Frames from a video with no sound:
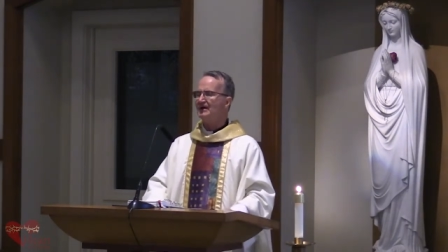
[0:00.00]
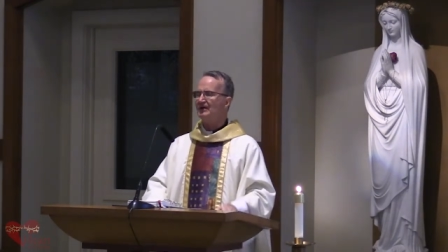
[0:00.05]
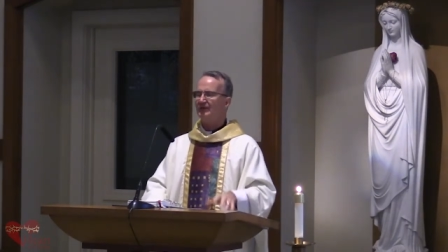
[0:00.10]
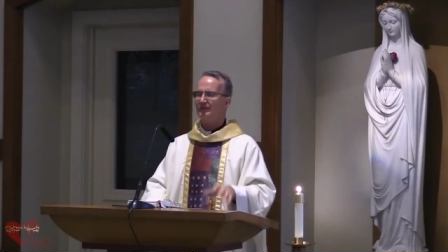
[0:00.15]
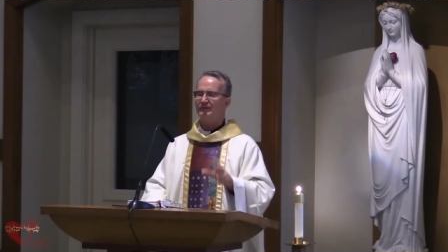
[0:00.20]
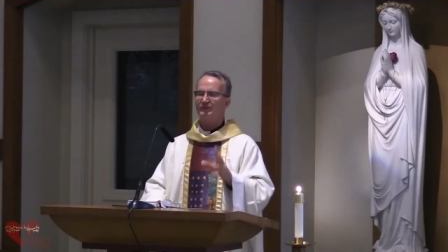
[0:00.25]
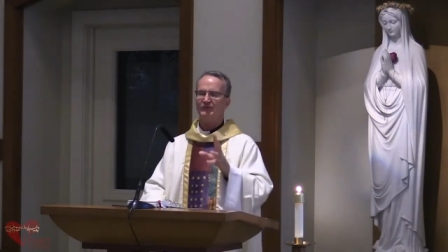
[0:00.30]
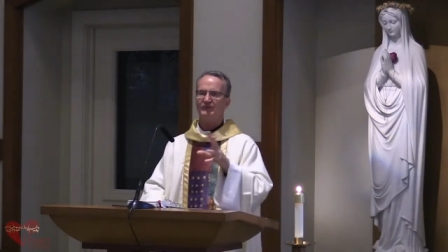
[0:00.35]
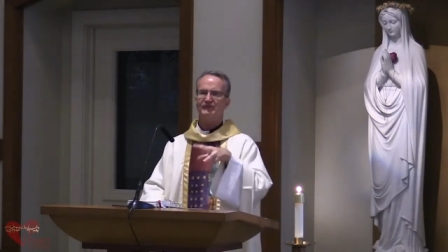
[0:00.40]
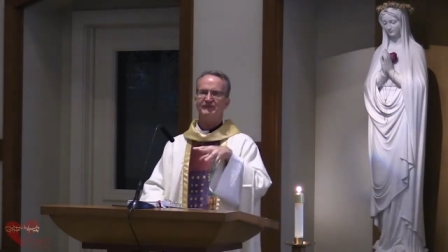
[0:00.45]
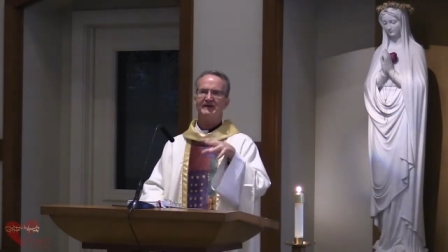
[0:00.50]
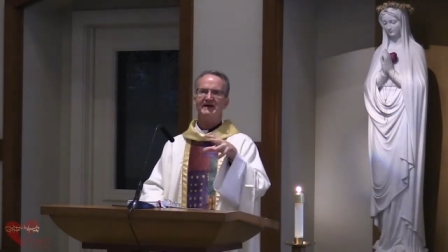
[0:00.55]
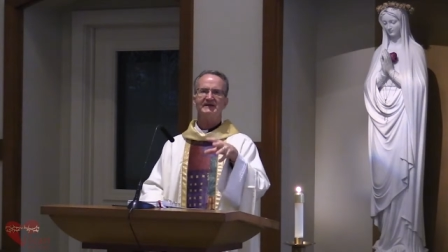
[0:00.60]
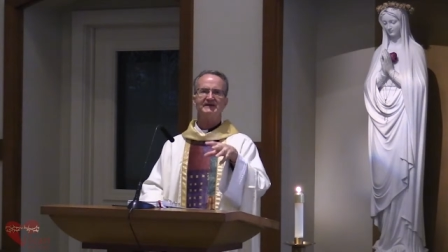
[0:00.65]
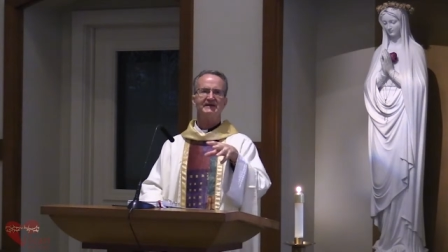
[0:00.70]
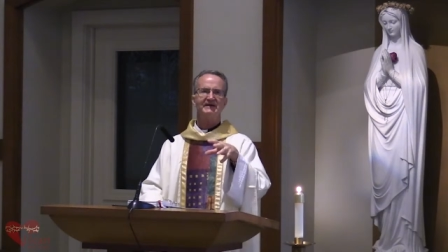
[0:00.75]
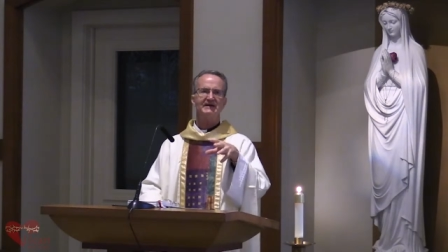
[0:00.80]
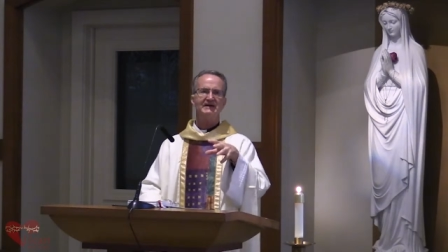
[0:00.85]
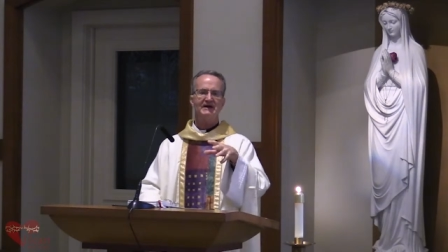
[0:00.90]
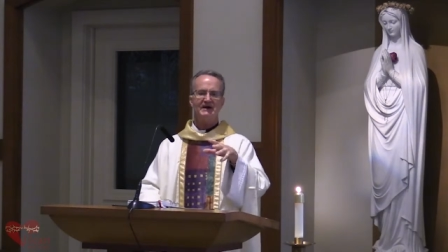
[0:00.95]
and
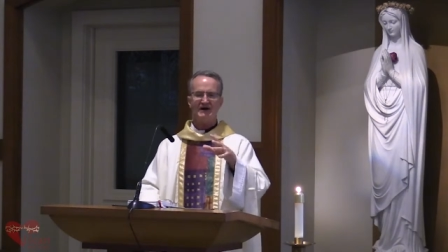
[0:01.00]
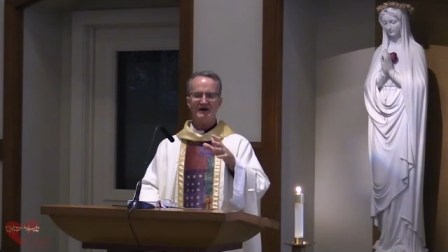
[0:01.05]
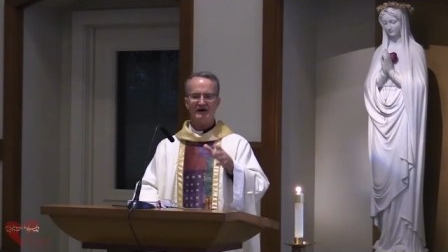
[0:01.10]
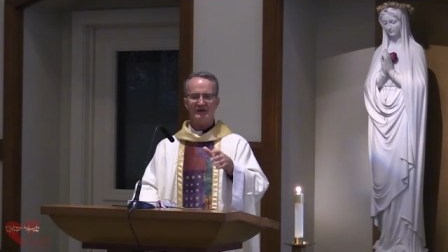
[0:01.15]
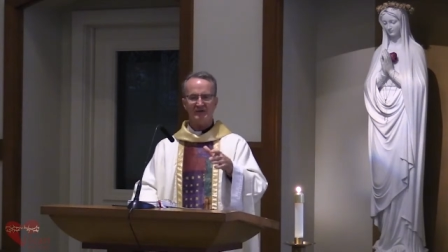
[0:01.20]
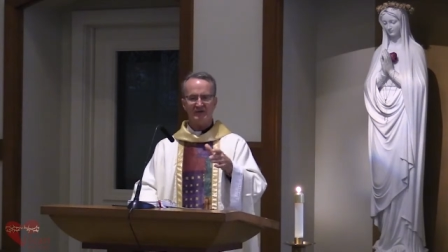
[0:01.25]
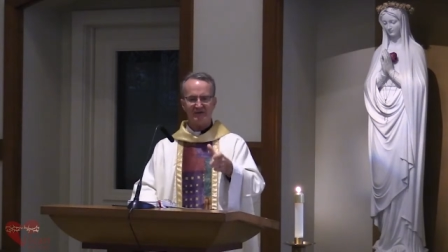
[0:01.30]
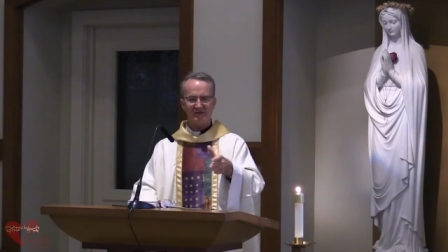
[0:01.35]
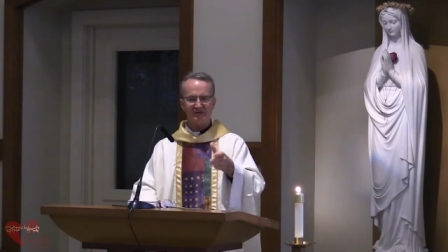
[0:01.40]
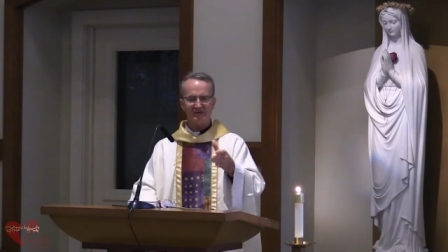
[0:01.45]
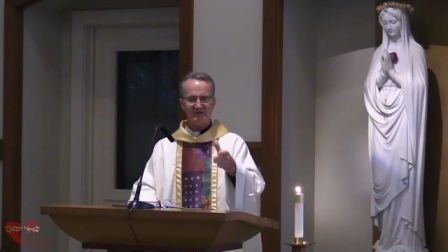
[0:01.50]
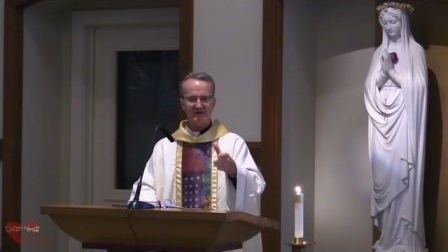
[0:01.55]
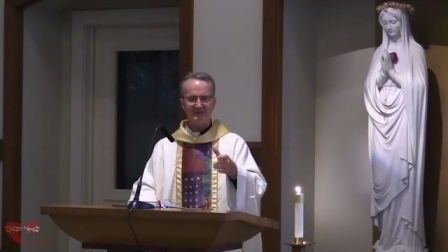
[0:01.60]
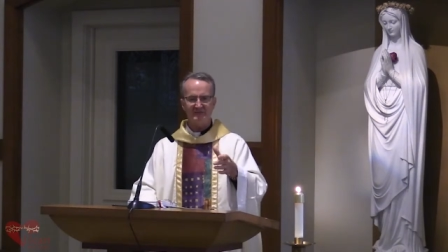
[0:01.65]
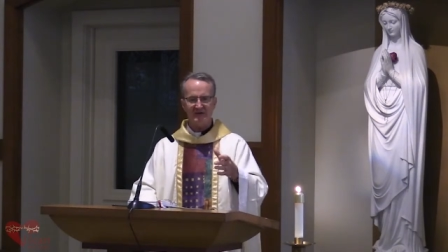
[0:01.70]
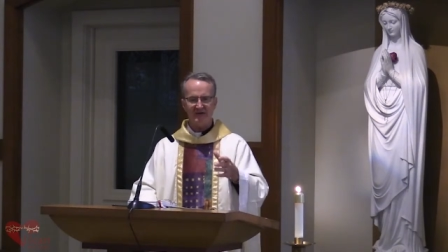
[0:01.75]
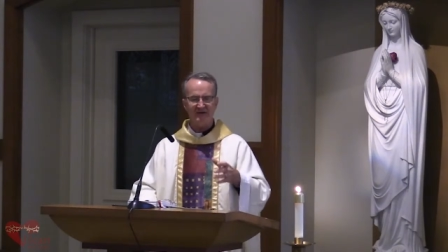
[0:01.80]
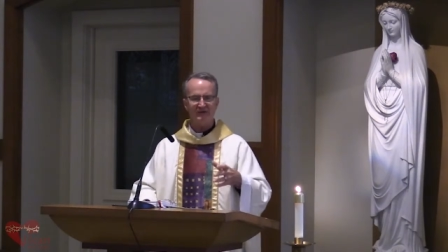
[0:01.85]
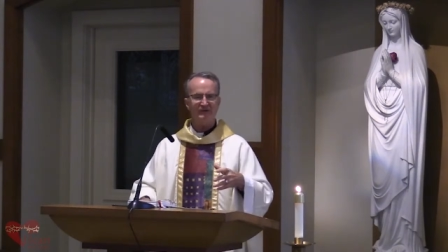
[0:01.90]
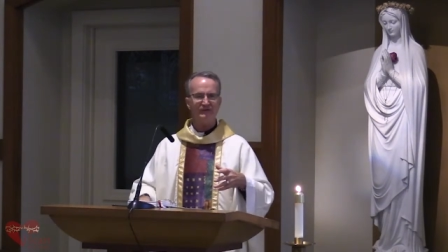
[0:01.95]
reflecting on this
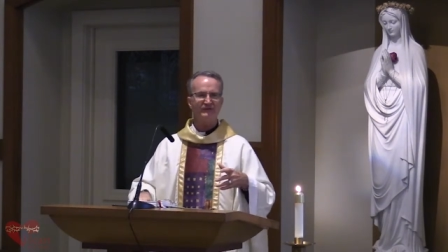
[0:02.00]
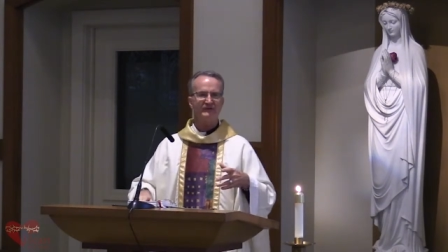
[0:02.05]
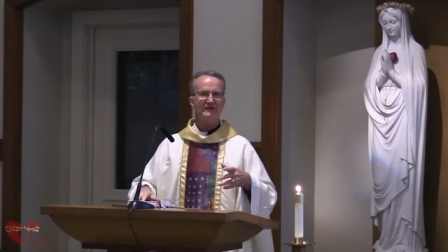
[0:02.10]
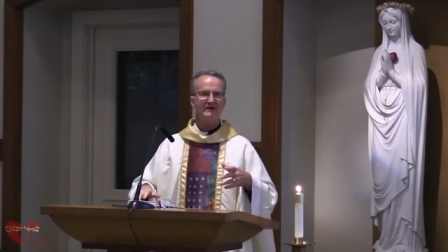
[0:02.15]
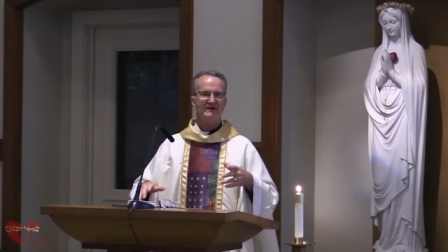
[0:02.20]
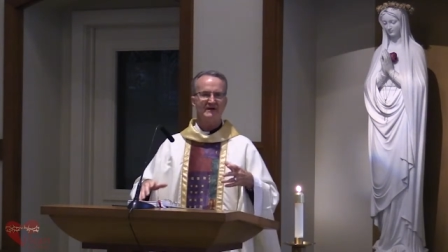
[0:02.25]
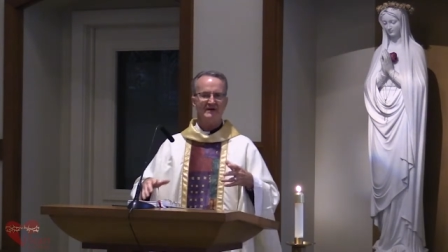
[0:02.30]
image,